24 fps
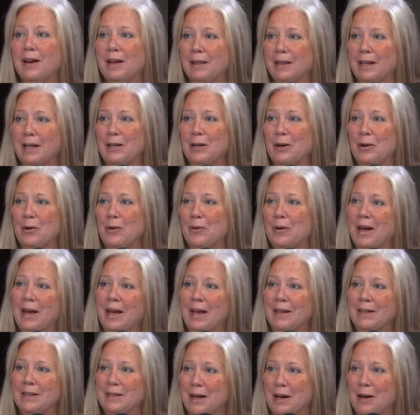Alito
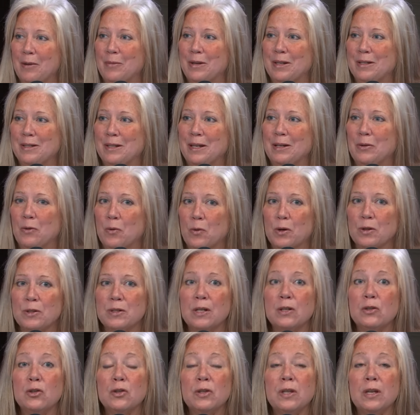and Thomas and
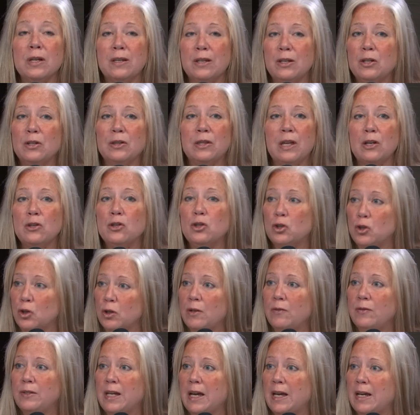Gorsuch that they should
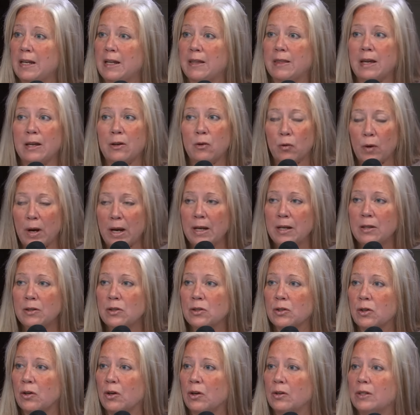have taken it. They granted
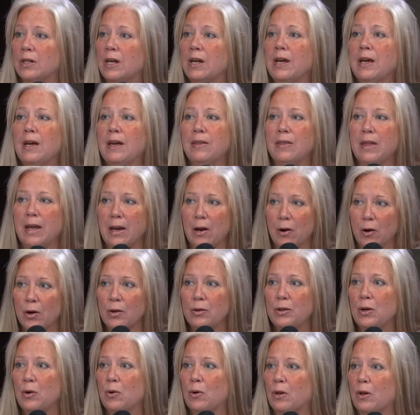cert. They
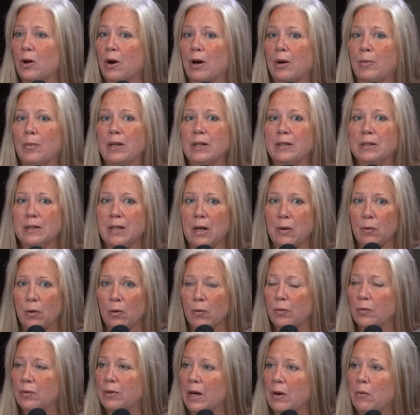heard the oral arguments. They
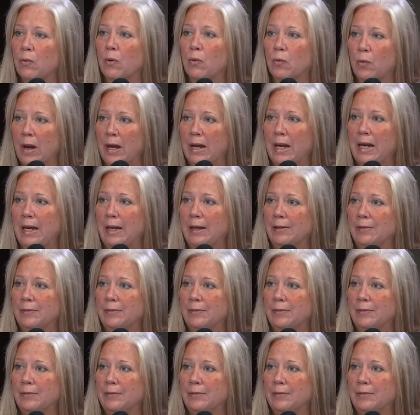were ready.